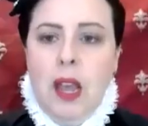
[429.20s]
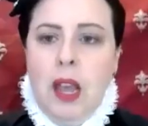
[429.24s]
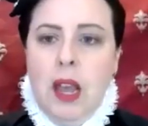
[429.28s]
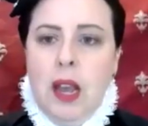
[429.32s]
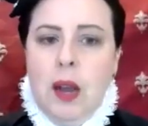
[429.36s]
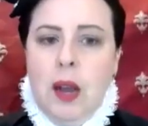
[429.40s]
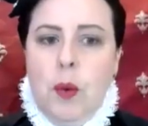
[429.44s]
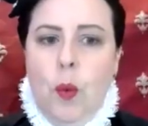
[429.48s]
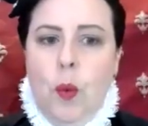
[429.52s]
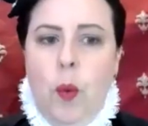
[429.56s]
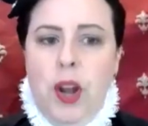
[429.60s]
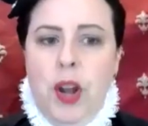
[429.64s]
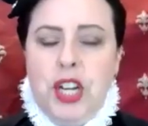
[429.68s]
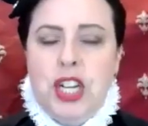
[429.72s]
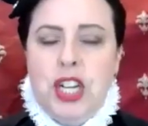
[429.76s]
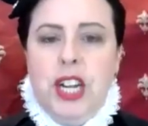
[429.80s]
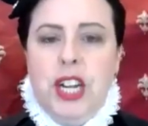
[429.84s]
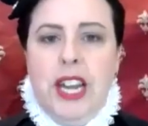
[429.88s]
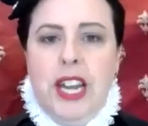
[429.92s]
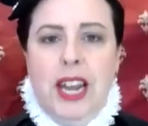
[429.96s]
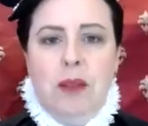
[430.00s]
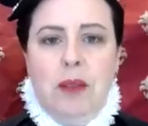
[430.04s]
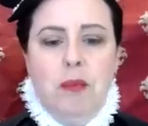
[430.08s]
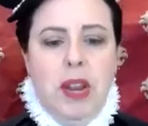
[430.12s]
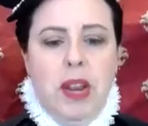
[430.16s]
which
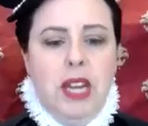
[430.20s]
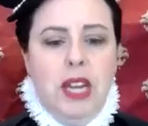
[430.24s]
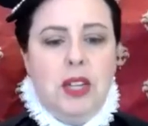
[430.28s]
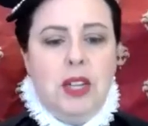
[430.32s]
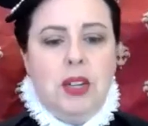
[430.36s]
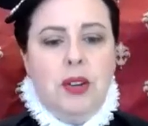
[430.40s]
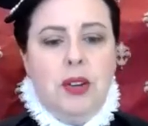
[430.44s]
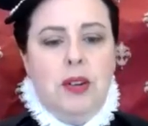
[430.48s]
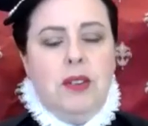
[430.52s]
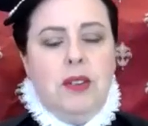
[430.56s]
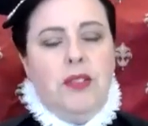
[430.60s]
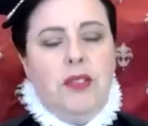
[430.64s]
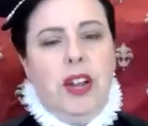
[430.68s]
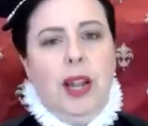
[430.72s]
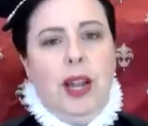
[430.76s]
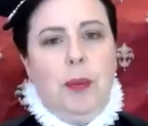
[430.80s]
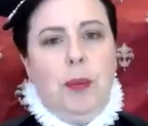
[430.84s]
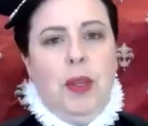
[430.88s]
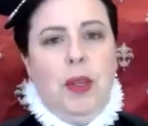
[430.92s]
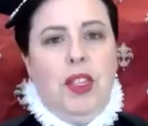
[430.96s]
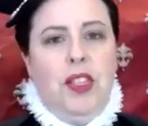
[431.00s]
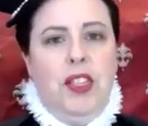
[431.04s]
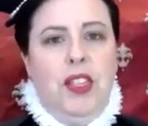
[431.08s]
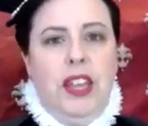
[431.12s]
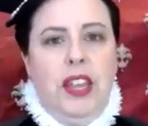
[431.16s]
led me to develop a
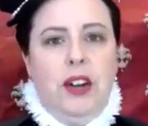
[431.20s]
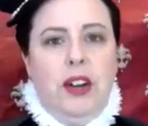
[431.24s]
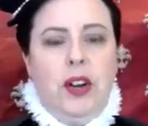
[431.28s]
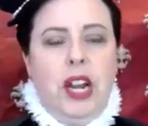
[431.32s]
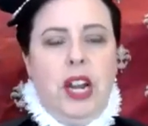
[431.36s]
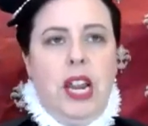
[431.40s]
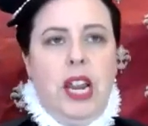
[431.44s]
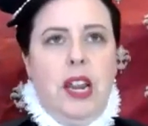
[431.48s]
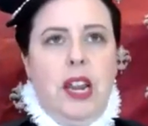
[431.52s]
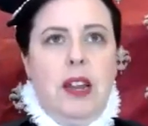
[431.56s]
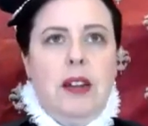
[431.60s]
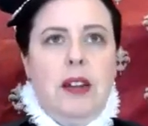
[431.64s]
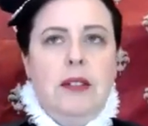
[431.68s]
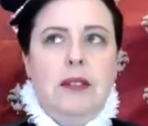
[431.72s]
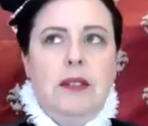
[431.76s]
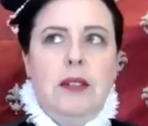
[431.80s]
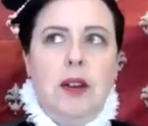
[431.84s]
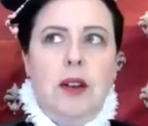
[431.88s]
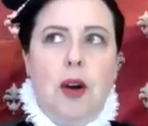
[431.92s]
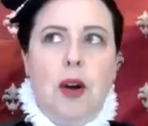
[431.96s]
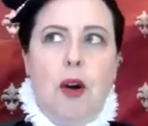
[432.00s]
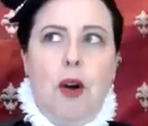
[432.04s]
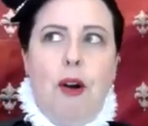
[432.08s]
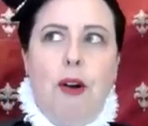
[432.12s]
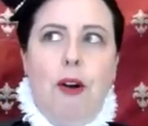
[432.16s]
theory
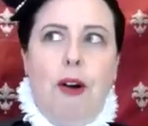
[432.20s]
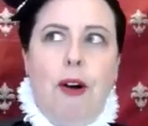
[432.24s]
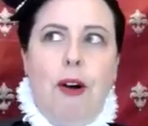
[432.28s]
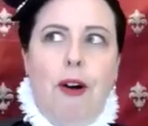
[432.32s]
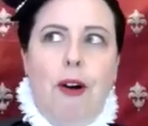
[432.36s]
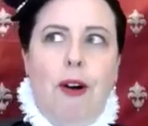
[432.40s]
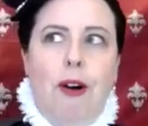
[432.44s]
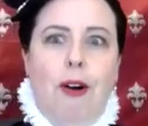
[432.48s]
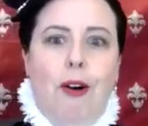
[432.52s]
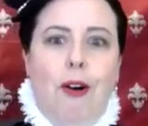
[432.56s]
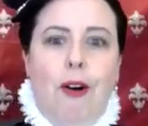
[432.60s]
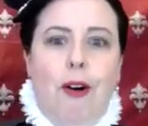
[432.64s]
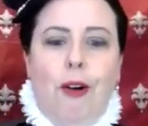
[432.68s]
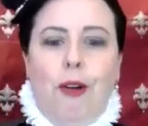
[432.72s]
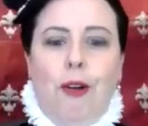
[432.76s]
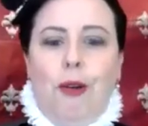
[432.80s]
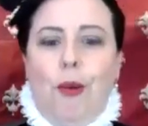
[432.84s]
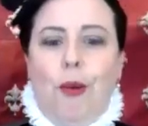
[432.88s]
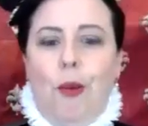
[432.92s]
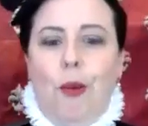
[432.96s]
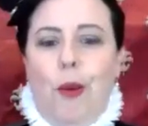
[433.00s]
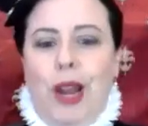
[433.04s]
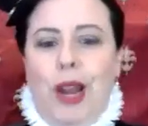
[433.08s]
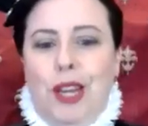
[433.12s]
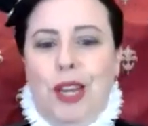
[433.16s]
on
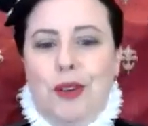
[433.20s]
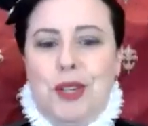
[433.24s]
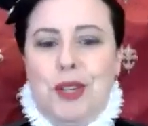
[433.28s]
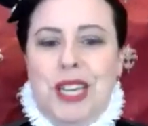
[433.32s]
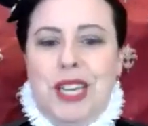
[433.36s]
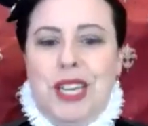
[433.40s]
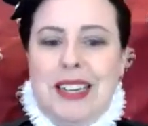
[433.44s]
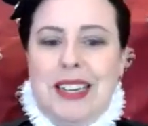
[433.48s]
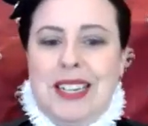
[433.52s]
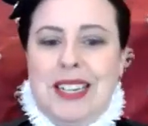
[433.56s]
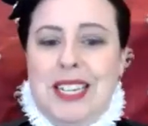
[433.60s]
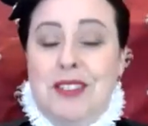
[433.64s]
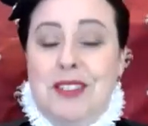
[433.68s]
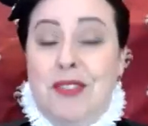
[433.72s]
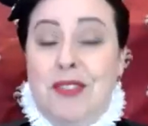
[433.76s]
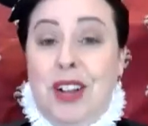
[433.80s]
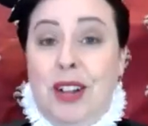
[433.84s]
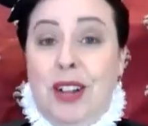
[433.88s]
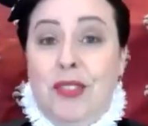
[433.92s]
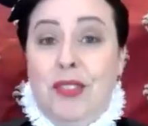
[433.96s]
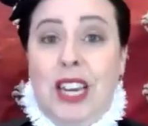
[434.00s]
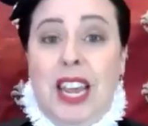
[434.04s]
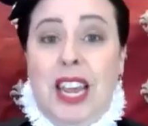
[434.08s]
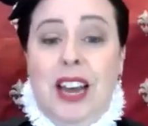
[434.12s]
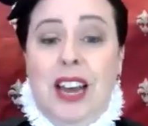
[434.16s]
when you tend to see
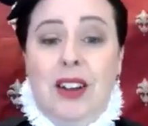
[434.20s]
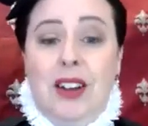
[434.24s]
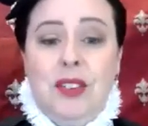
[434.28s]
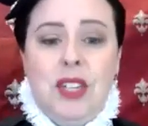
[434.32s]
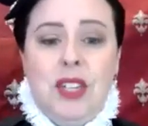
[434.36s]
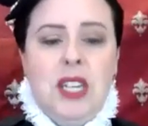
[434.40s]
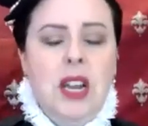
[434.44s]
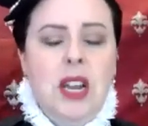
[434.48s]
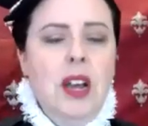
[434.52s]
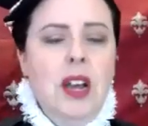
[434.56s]
velvet gowns.